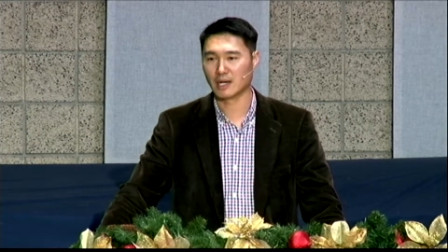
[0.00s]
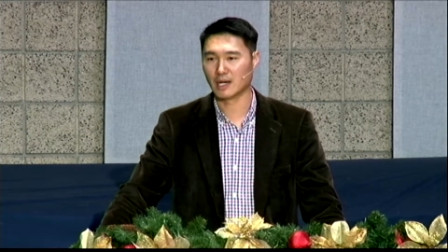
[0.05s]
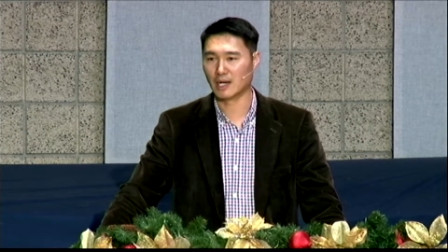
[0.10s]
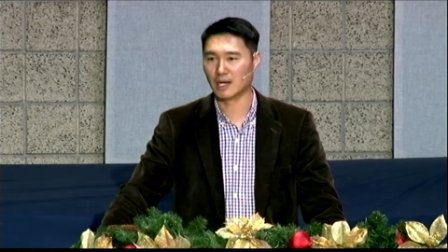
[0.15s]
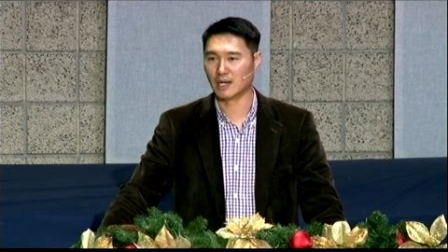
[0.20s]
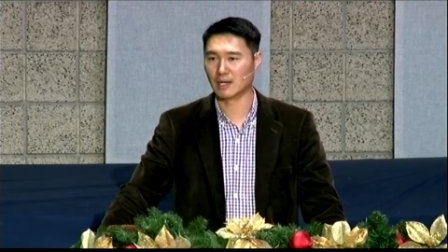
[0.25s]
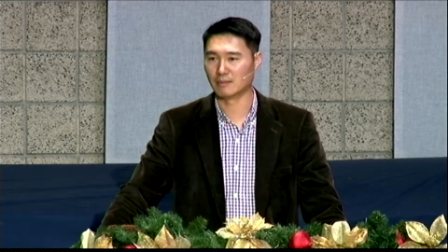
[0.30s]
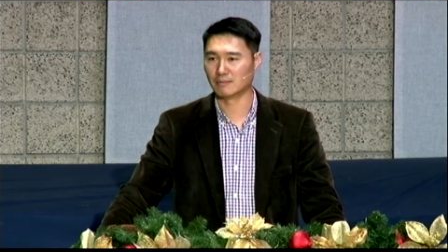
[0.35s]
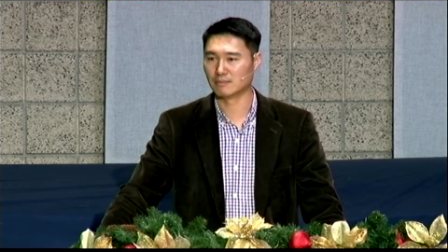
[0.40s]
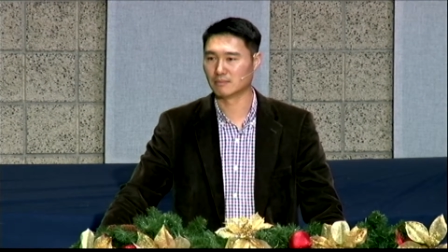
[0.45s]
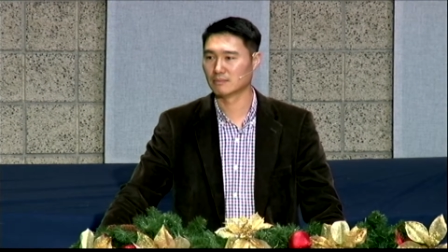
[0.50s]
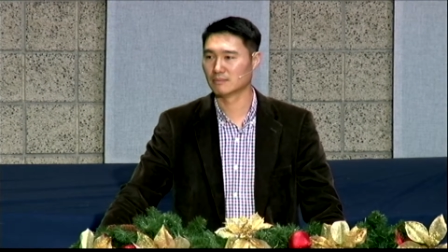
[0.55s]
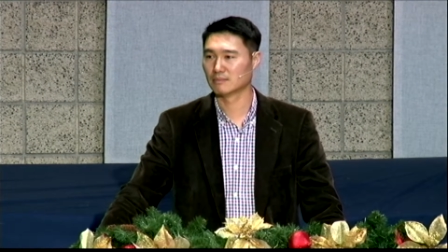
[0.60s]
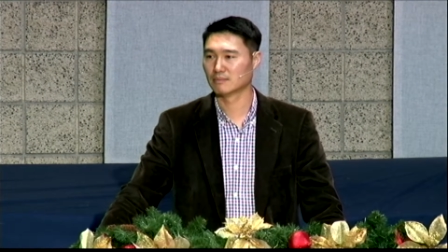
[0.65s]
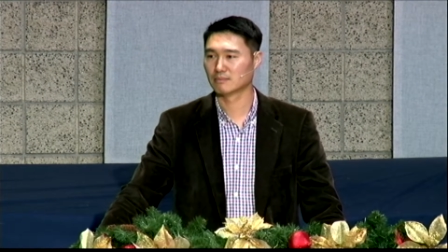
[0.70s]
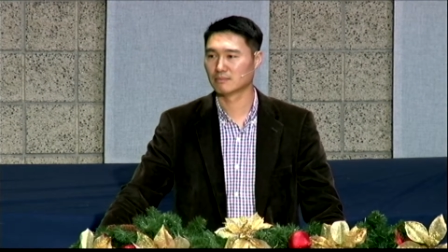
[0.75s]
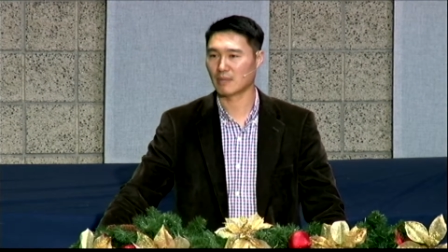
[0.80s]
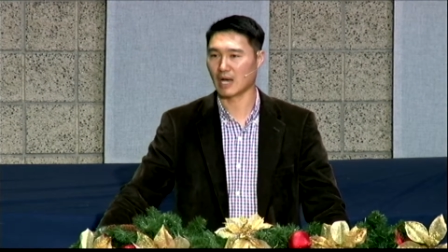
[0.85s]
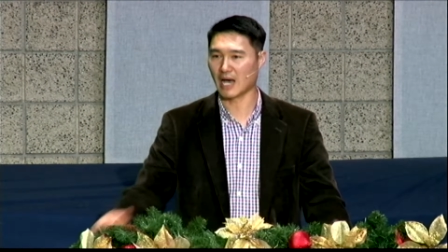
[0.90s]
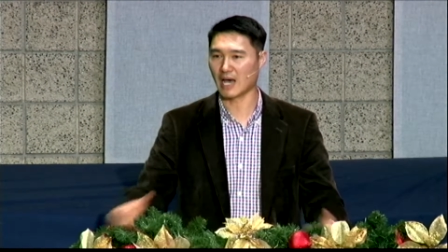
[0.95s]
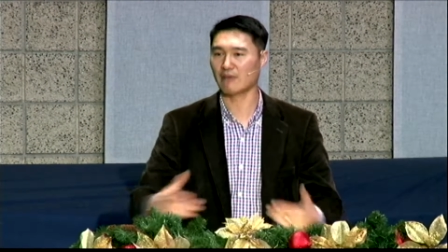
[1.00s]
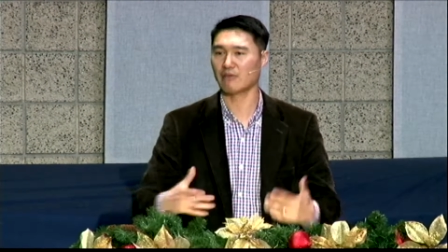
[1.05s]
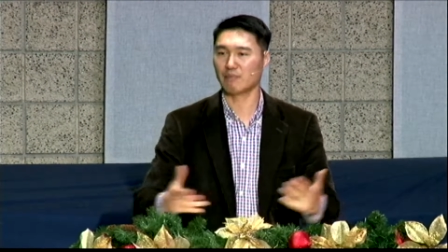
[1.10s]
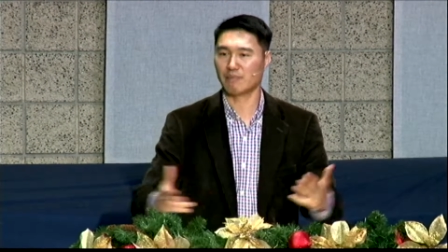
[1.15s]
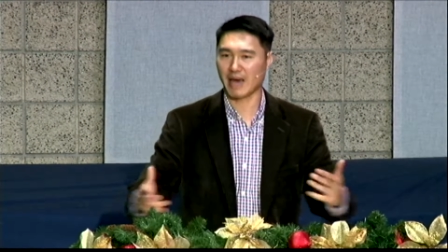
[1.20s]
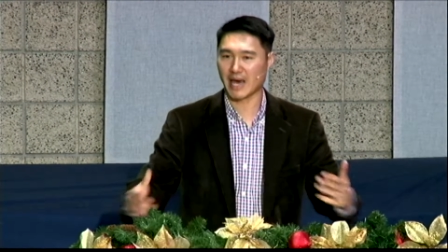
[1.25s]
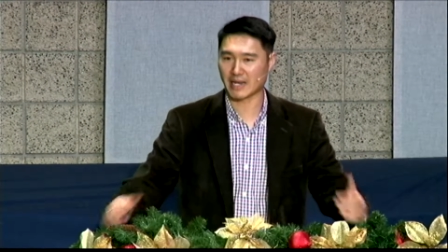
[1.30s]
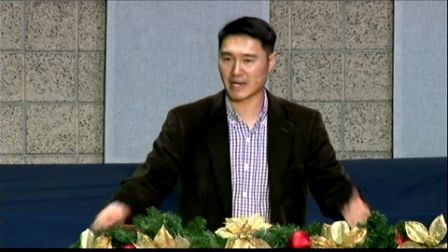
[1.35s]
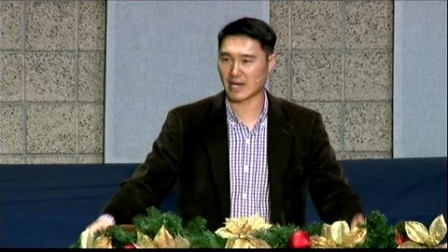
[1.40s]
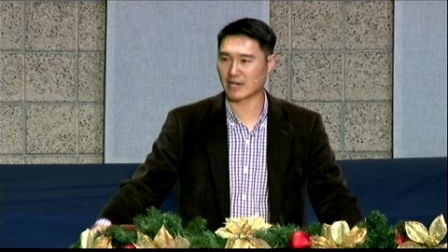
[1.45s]
um, I have a
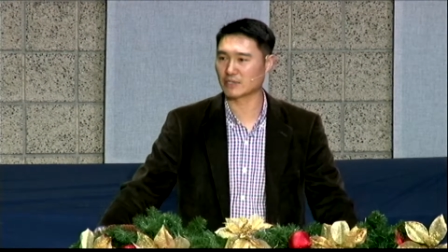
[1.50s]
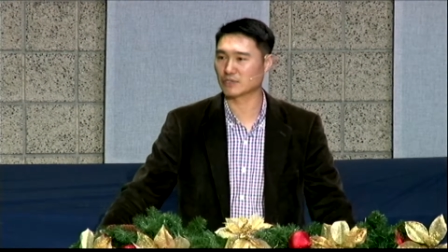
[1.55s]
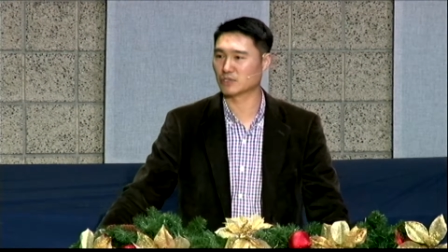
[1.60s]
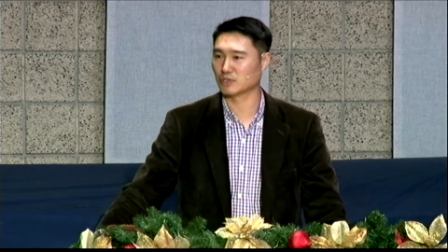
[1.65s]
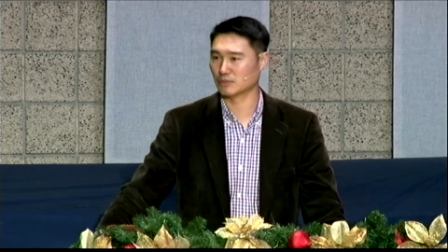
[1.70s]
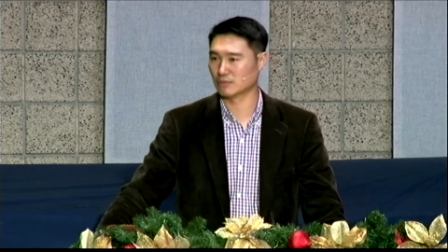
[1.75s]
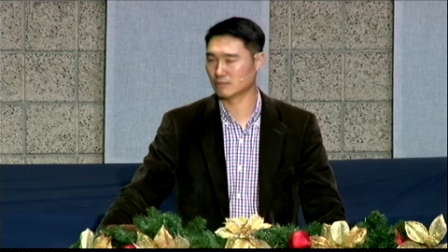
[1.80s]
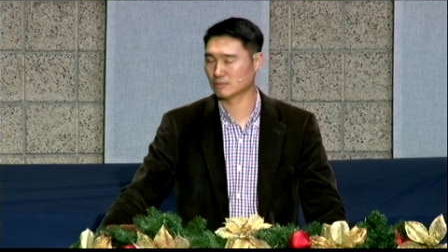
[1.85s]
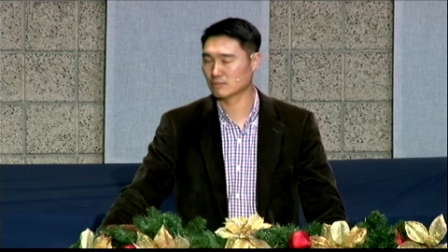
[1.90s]
bad attitude,